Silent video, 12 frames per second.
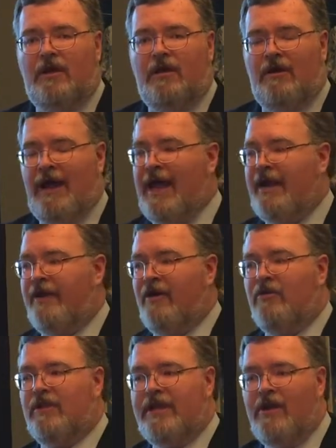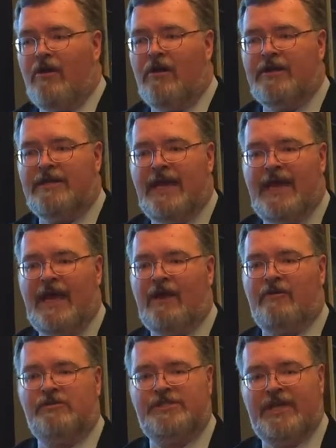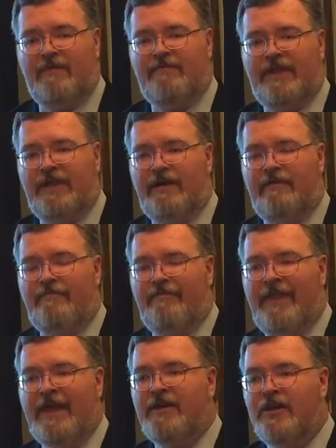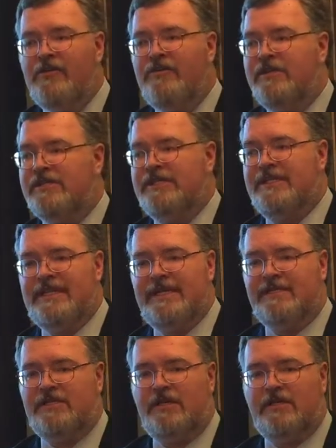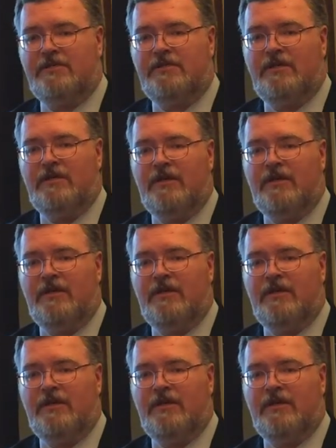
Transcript: or had an early heart attack or something. They knew the statistics.